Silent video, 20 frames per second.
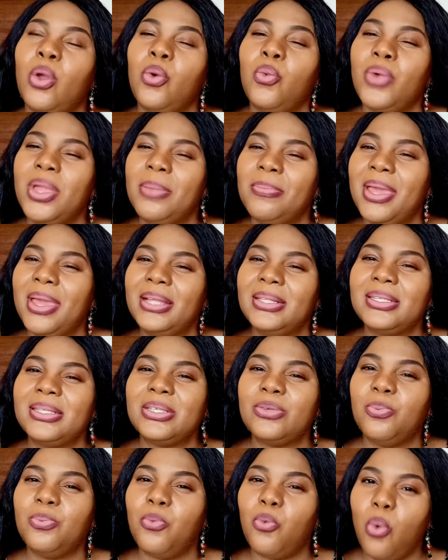
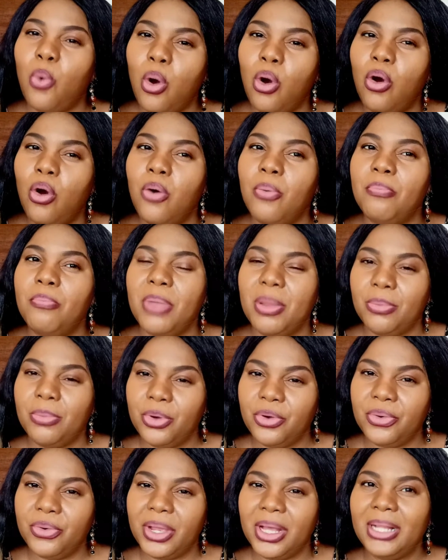Women's War
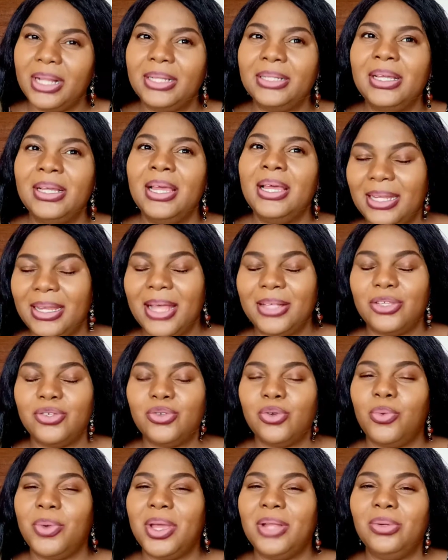Memorial. And
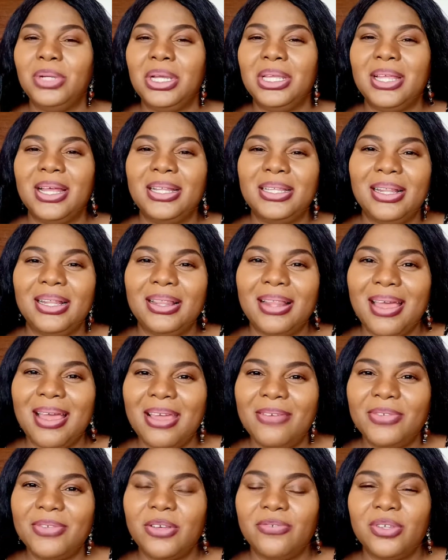so we're looking at the
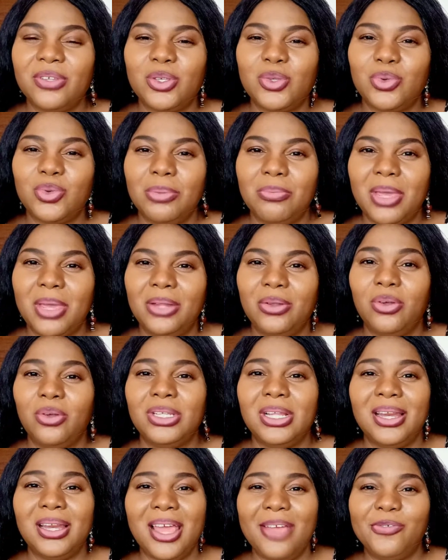lives of these women, or
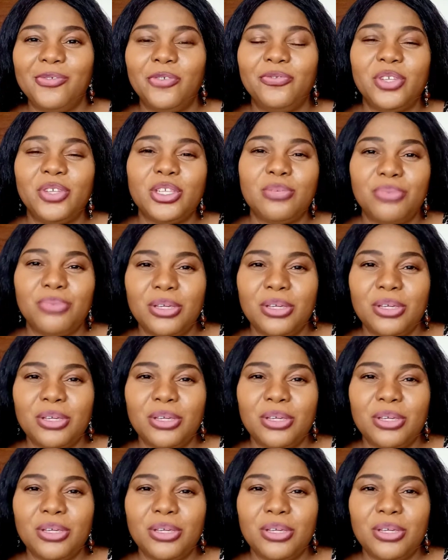the life of those